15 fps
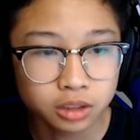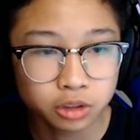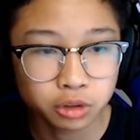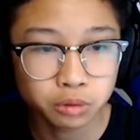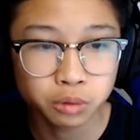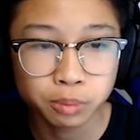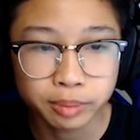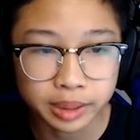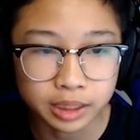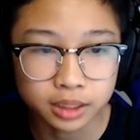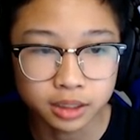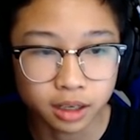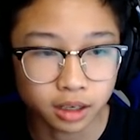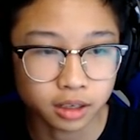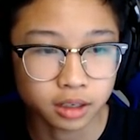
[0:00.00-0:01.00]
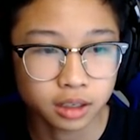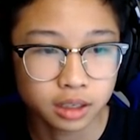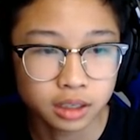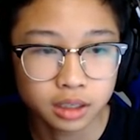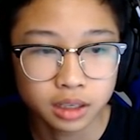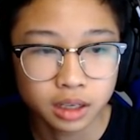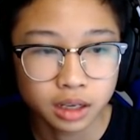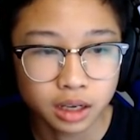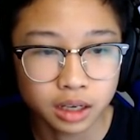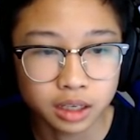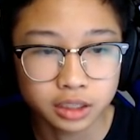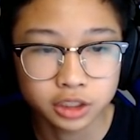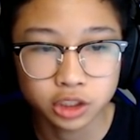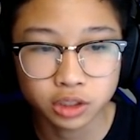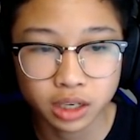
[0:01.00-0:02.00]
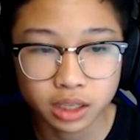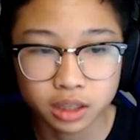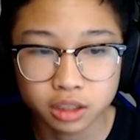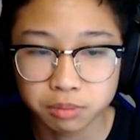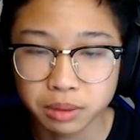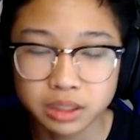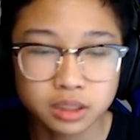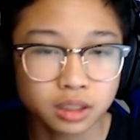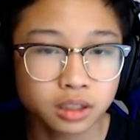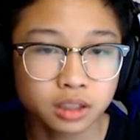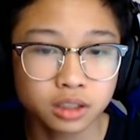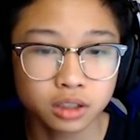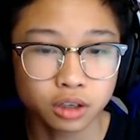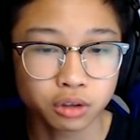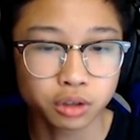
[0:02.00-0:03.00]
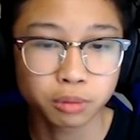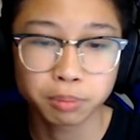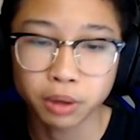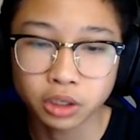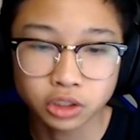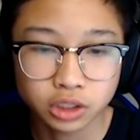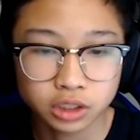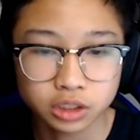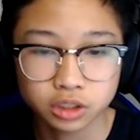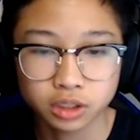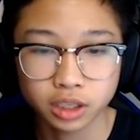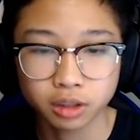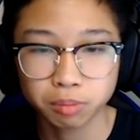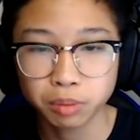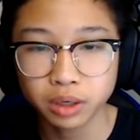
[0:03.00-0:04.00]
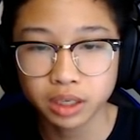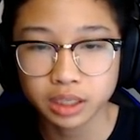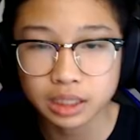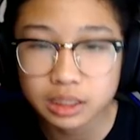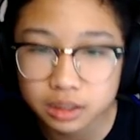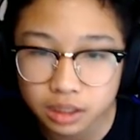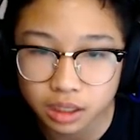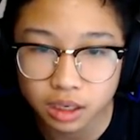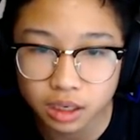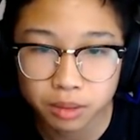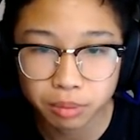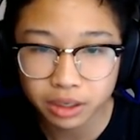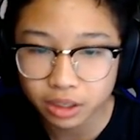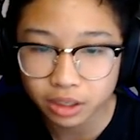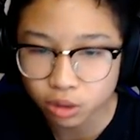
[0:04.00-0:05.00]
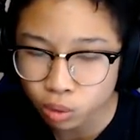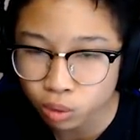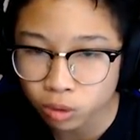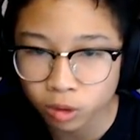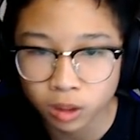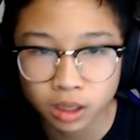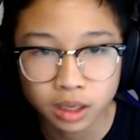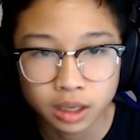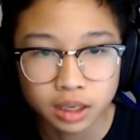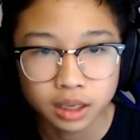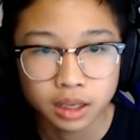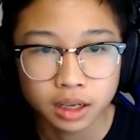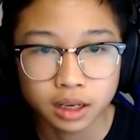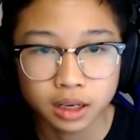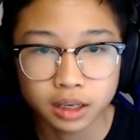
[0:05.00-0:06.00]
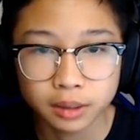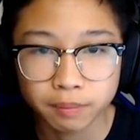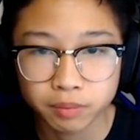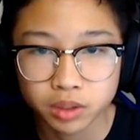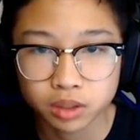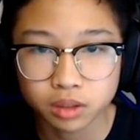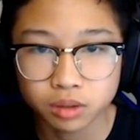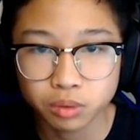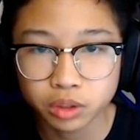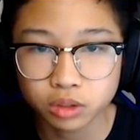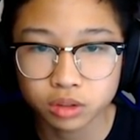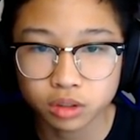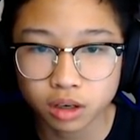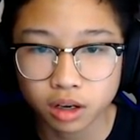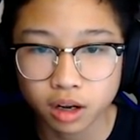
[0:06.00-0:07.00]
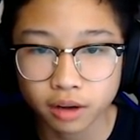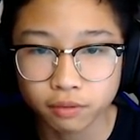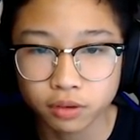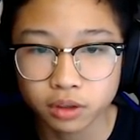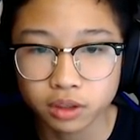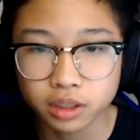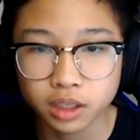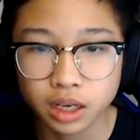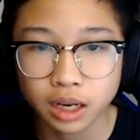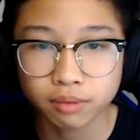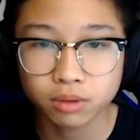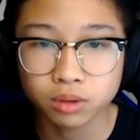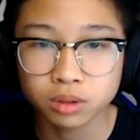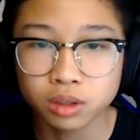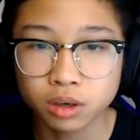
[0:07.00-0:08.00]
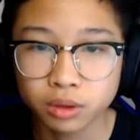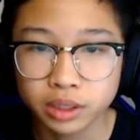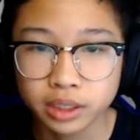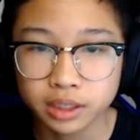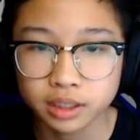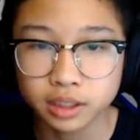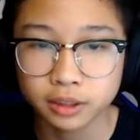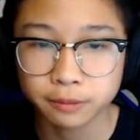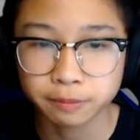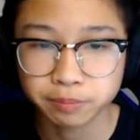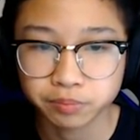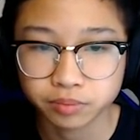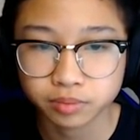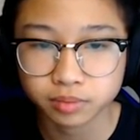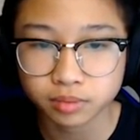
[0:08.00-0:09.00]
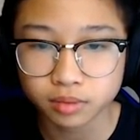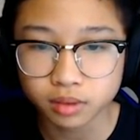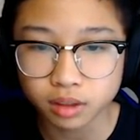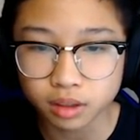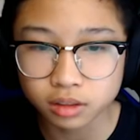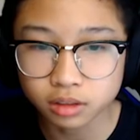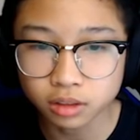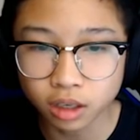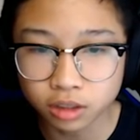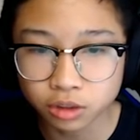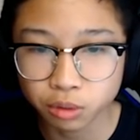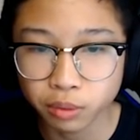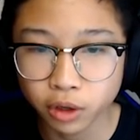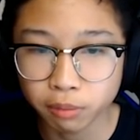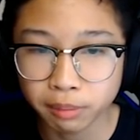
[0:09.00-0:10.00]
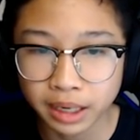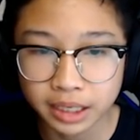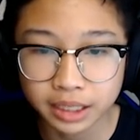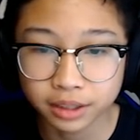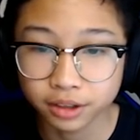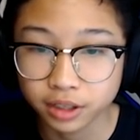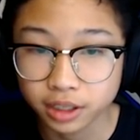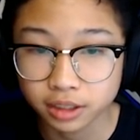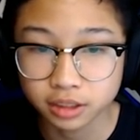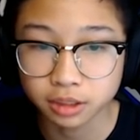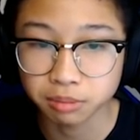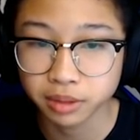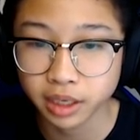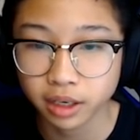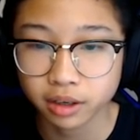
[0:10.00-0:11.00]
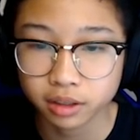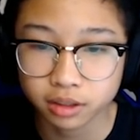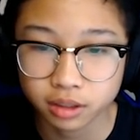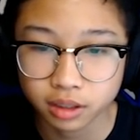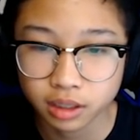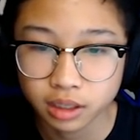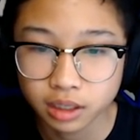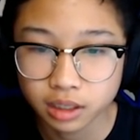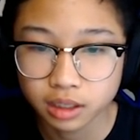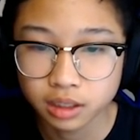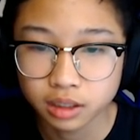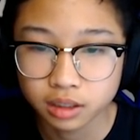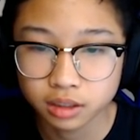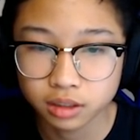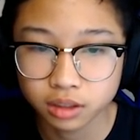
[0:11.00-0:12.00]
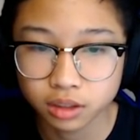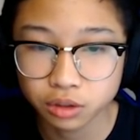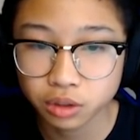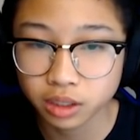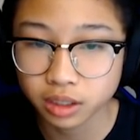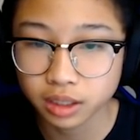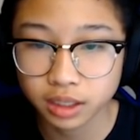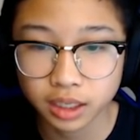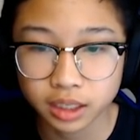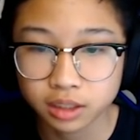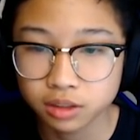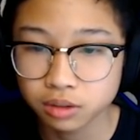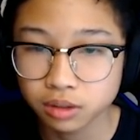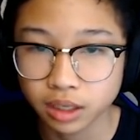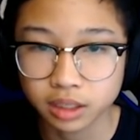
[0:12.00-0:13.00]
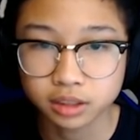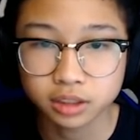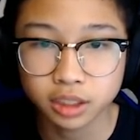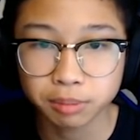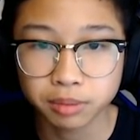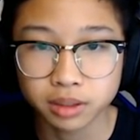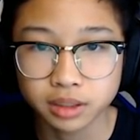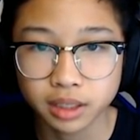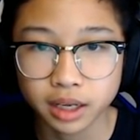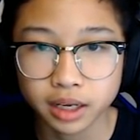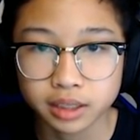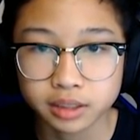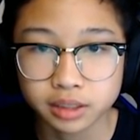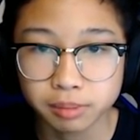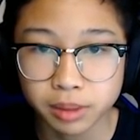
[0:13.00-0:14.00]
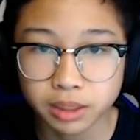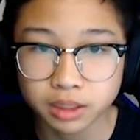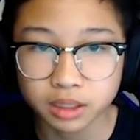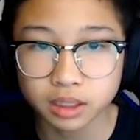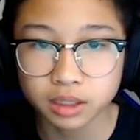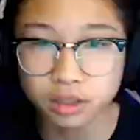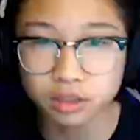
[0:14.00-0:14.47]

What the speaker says: to be done. Strength is basically, you know, your punching strength. Pretty easy, pretty cool. So when you start off, you're gonna have to go here, talk to Real Mighty, the custom character. You know, you could click to like skip the text, and basically